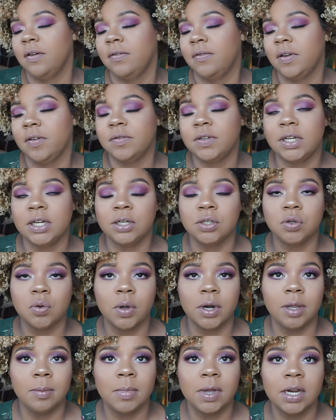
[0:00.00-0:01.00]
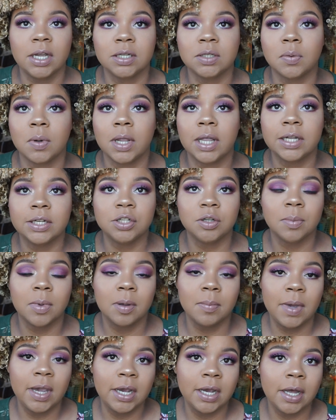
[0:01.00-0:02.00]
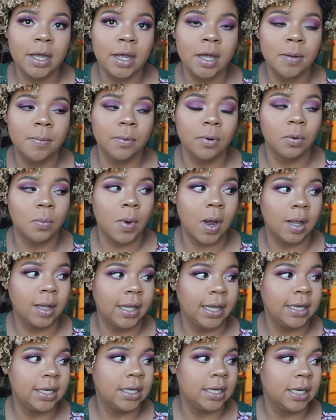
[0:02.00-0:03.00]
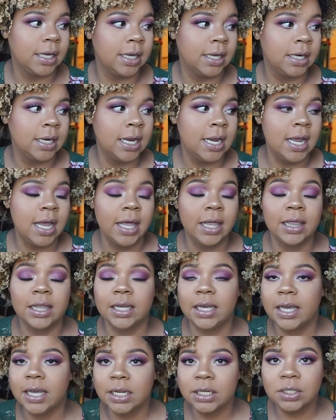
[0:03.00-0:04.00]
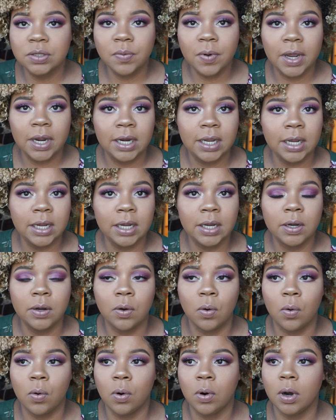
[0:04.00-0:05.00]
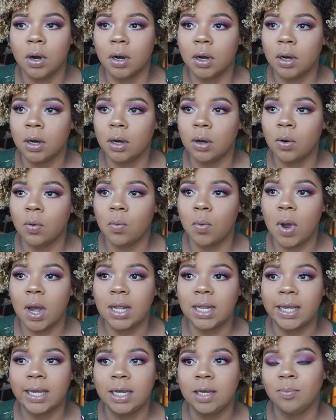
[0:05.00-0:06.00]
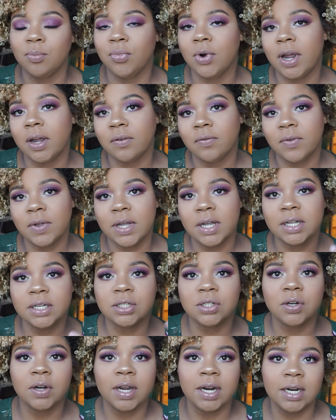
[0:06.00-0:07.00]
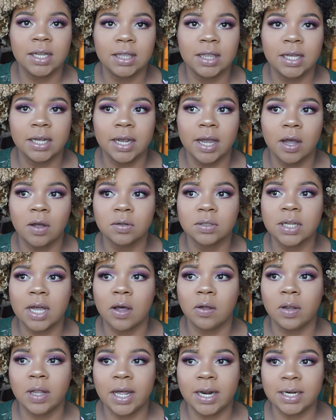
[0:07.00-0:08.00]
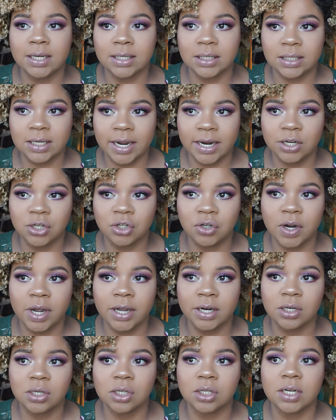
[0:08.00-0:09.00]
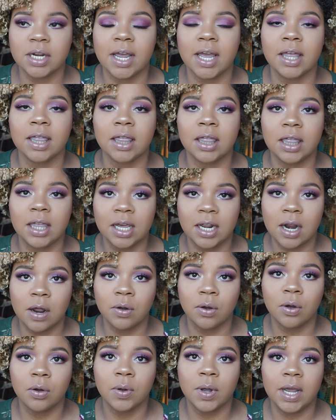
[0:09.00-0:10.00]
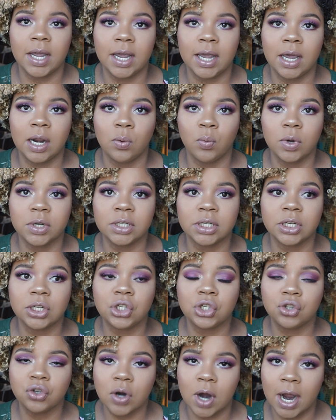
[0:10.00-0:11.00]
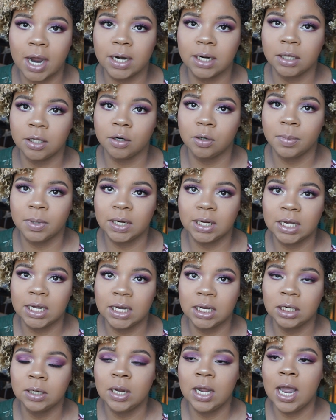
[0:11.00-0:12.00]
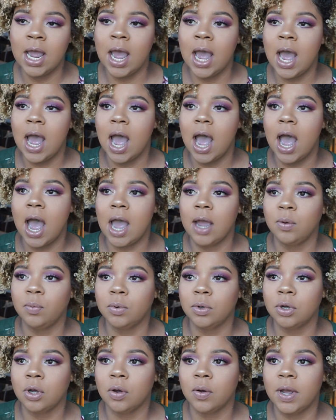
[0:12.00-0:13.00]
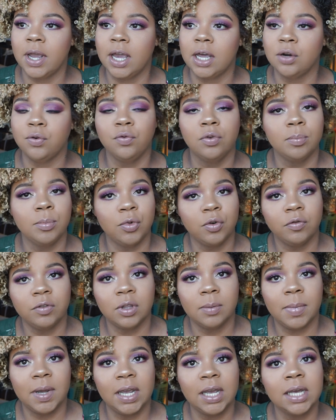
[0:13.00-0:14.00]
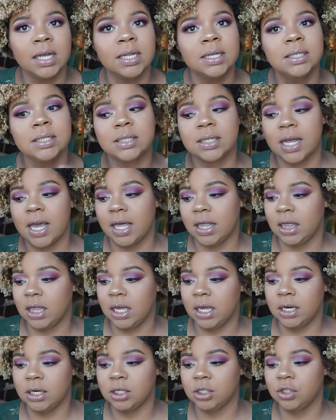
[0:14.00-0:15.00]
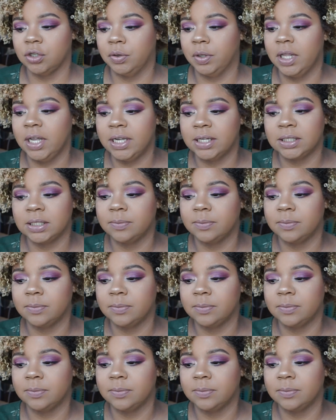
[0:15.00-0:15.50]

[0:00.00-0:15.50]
15-20 minutes while I do my makeup, or while I get the kids ready, or while I eat breakfast, or anything else. I'll let it stay stretched, and then I'll go ahead, once it's dried a little bit again, I will go ahead and remove the bands and then do this.